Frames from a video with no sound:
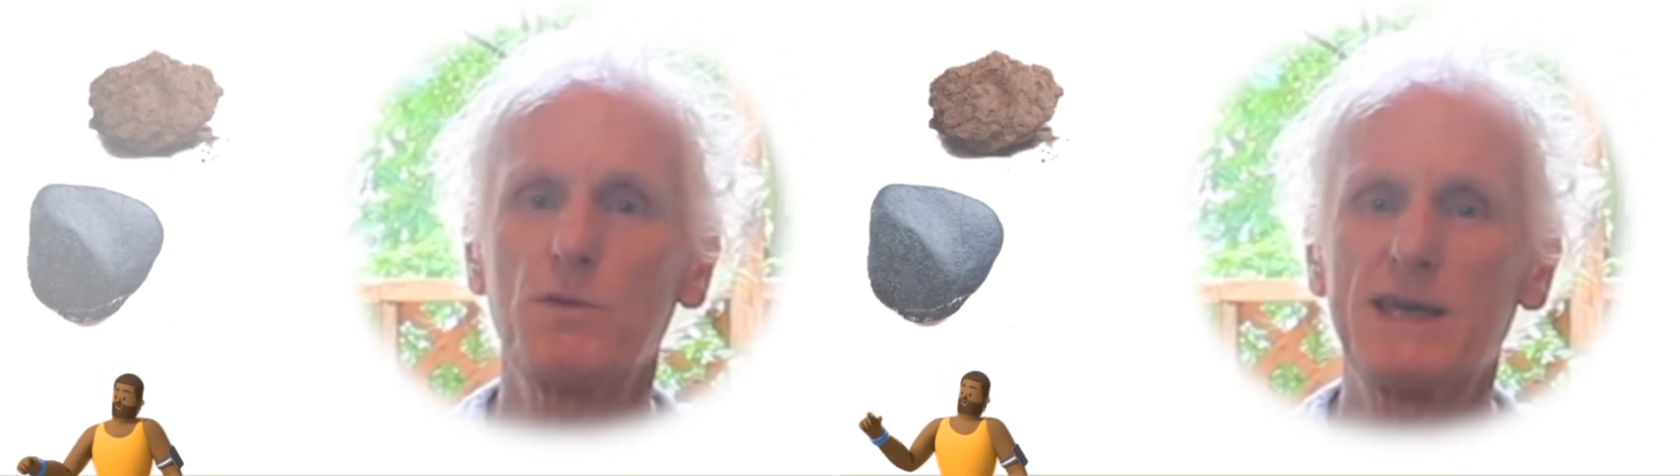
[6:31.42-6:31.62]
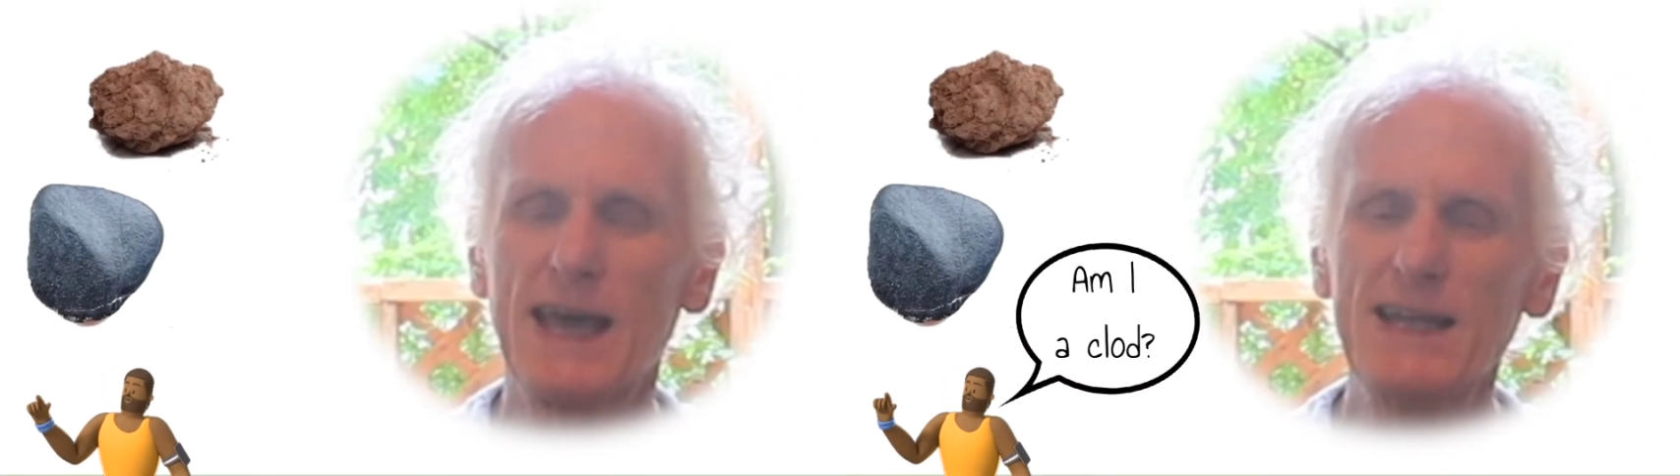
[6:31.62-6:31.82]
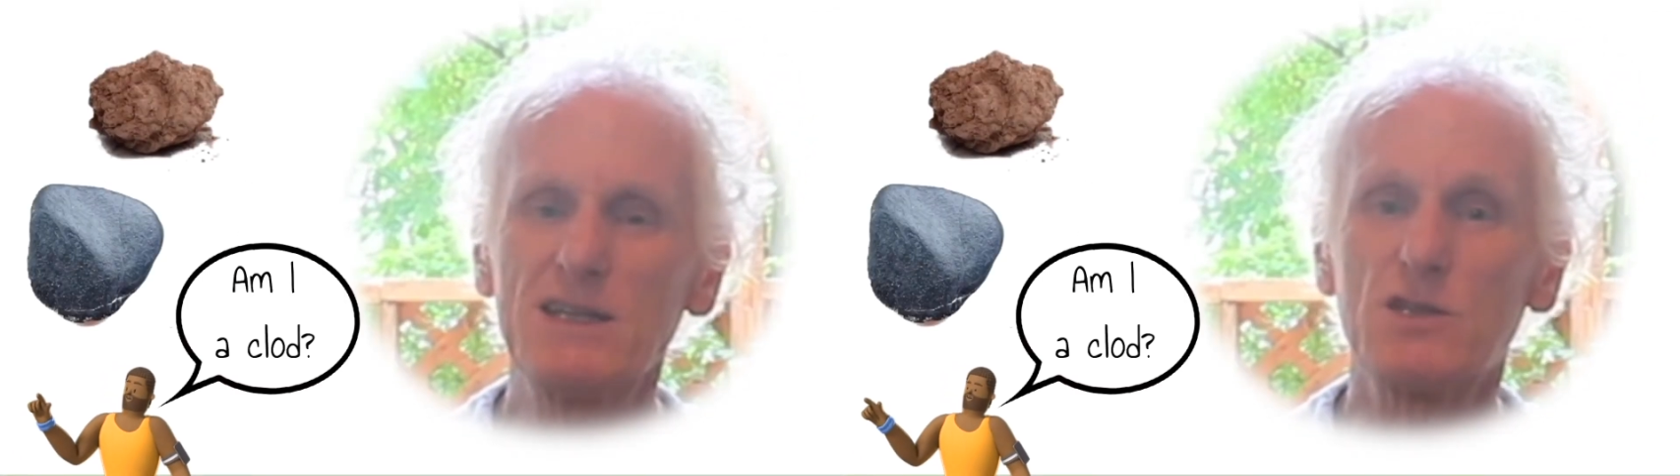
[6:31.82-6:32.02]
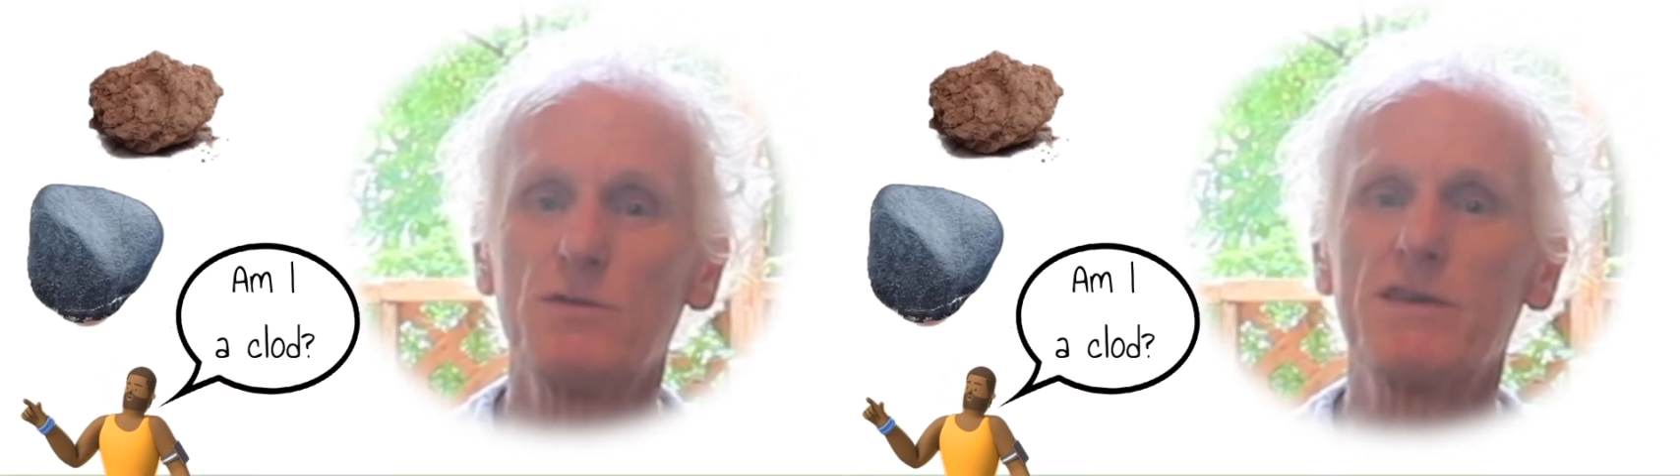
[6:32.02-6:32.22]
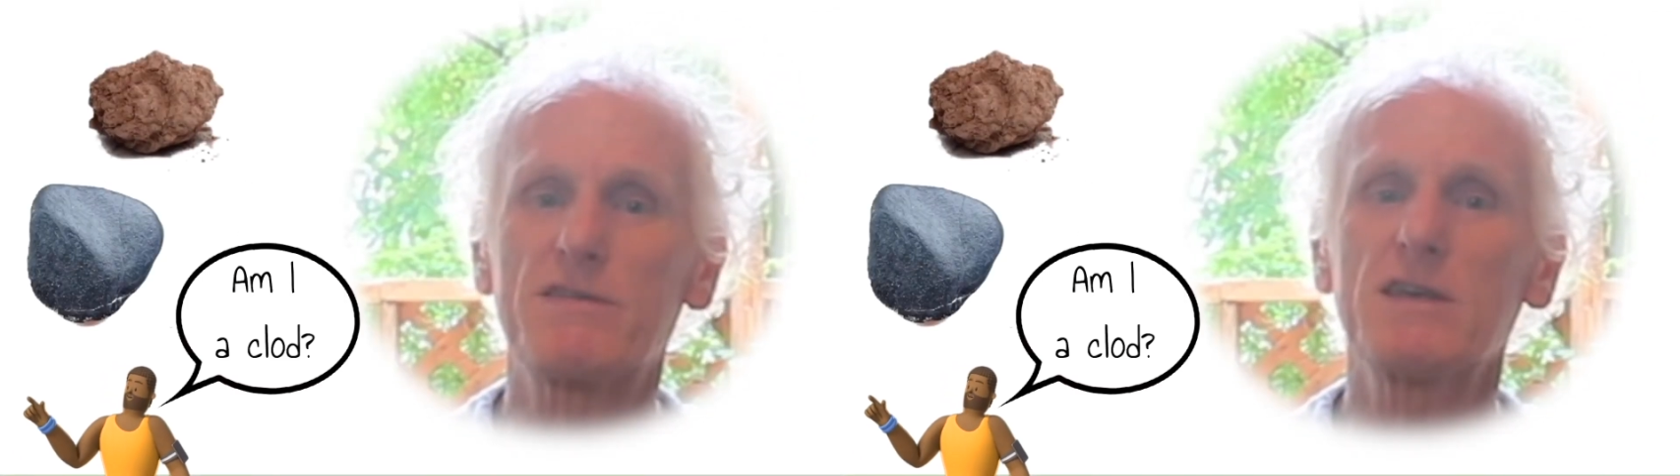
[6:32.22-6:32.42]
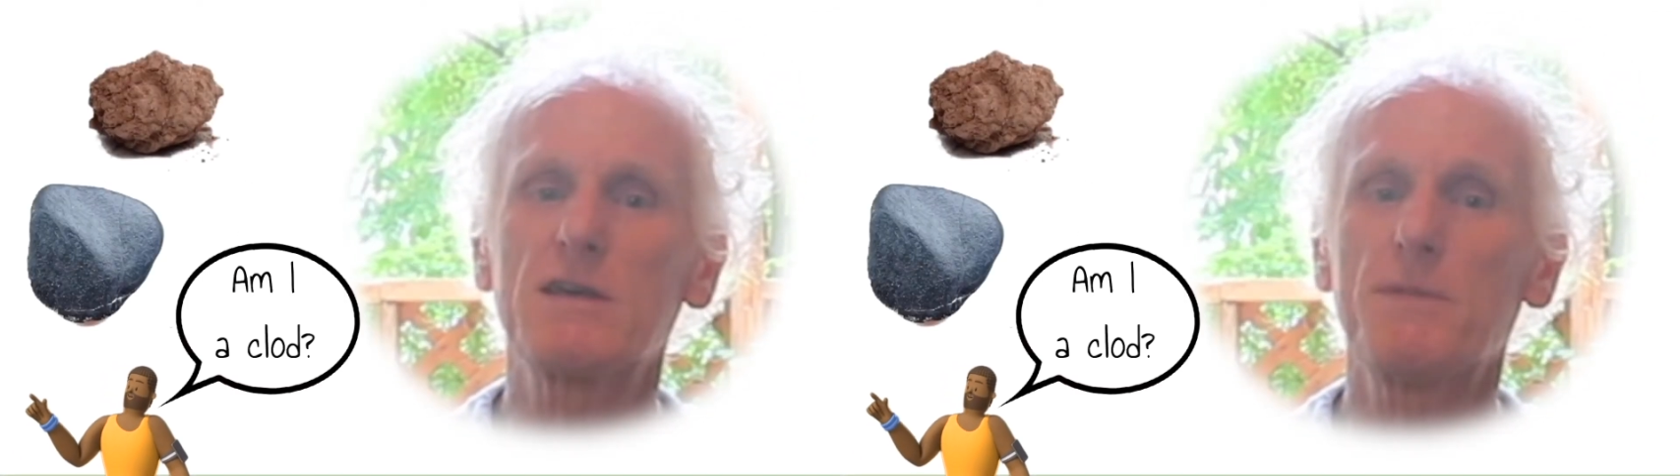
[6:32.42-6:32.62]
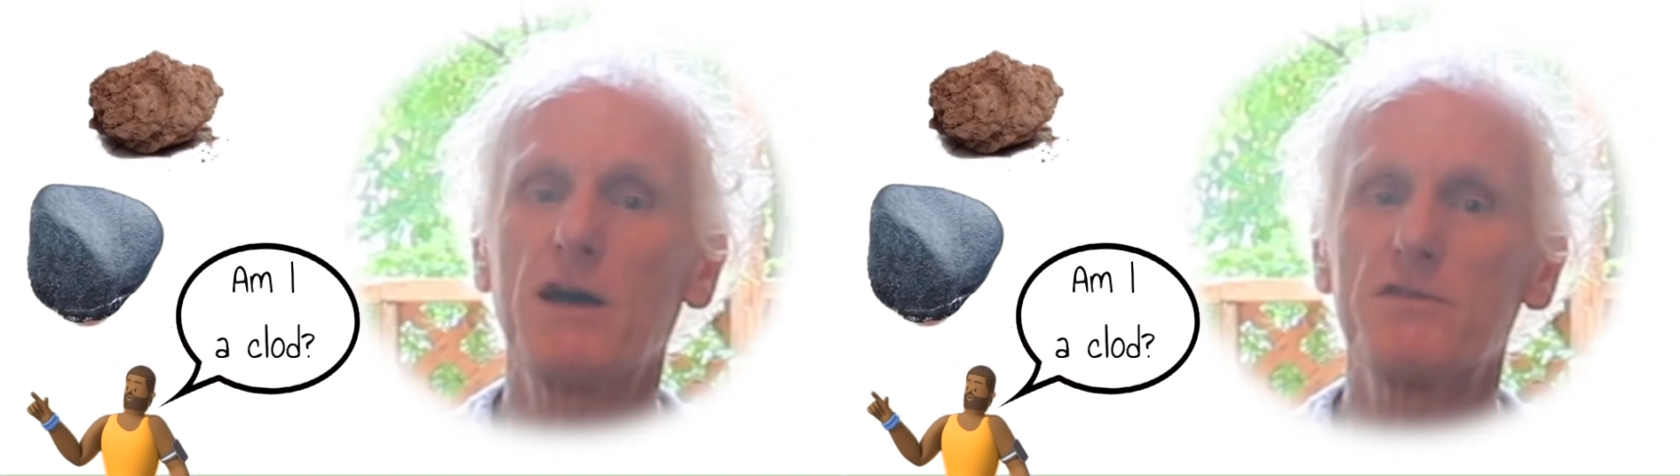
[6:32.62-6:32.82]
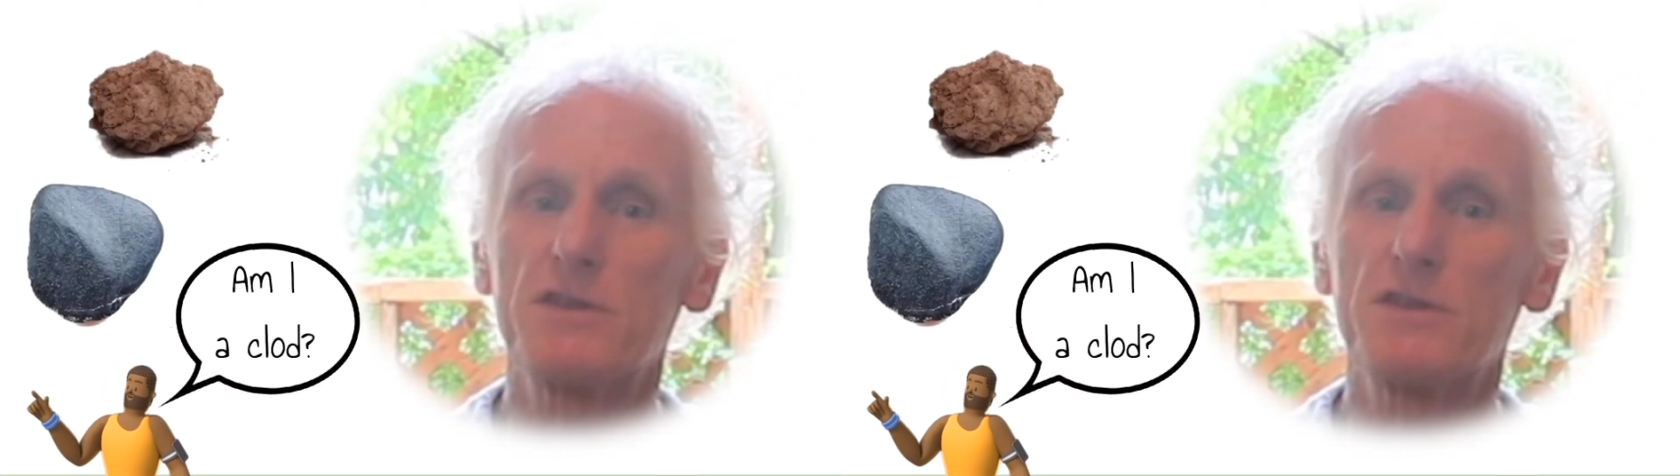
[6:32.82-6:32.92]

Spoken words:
we can do is think about